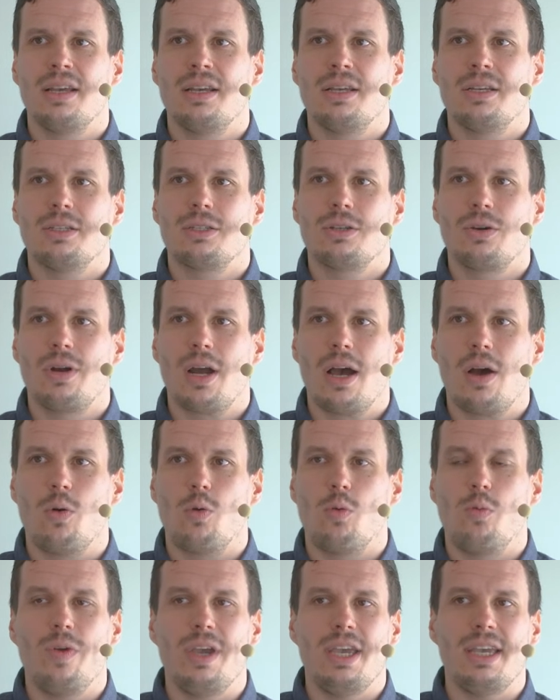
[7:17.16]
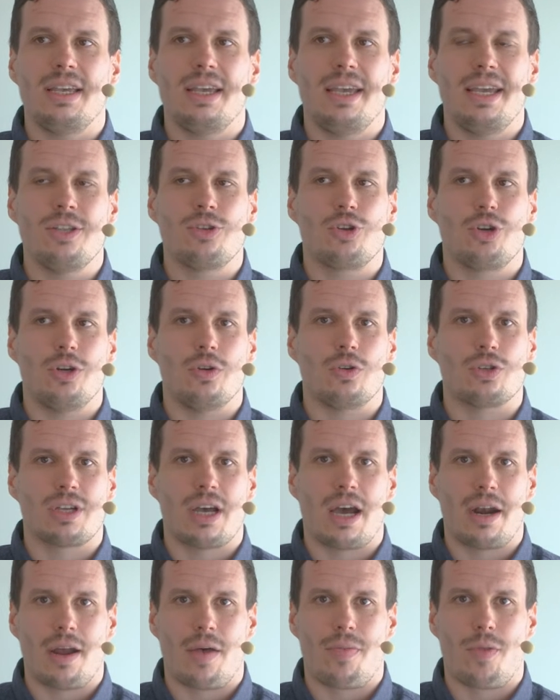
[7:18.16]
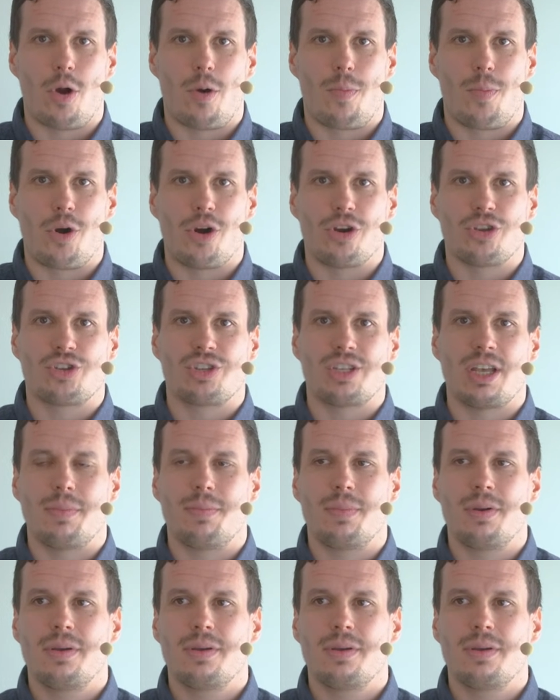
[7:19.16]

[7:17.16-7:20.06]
So now we introduce another purge step